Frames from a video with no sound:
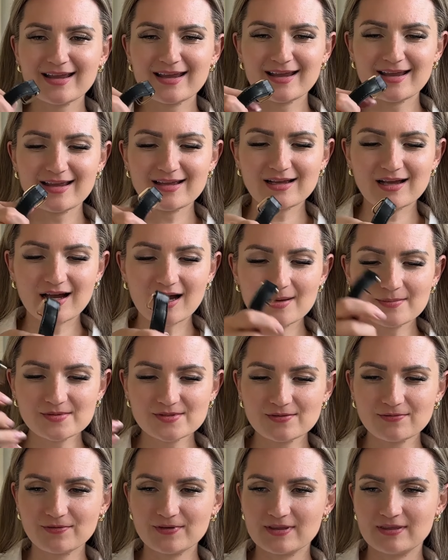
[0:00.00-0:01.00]
It comes
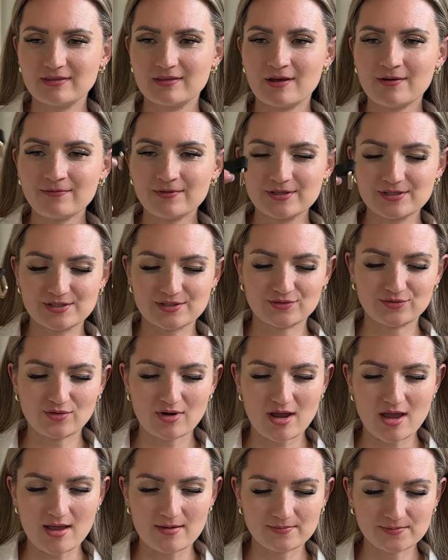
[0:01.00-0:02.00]
with another
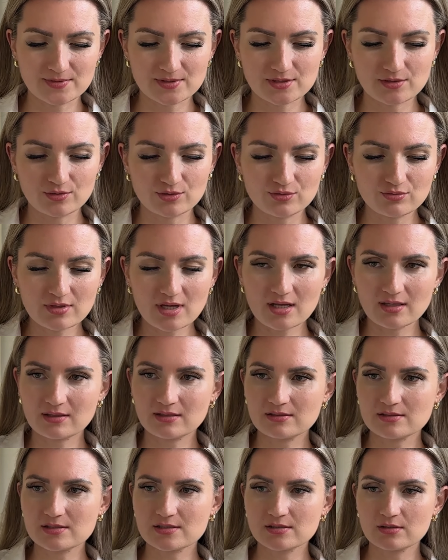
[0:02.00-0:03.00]
strap. So you can
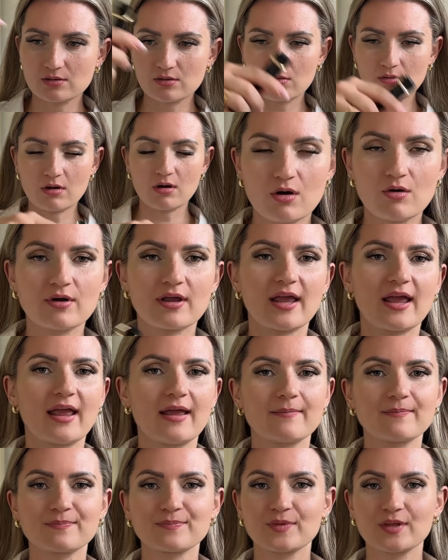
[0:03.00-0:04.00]
also,
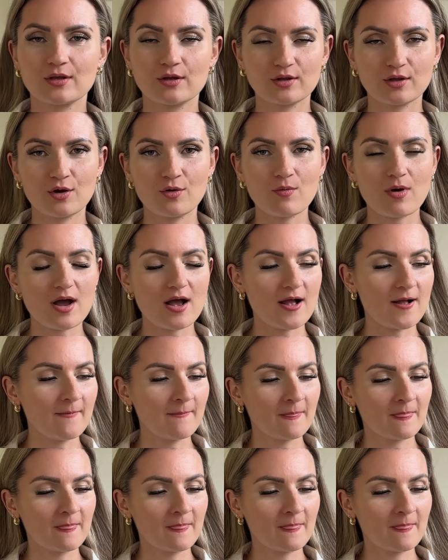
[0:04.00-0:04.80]
okay, you know what?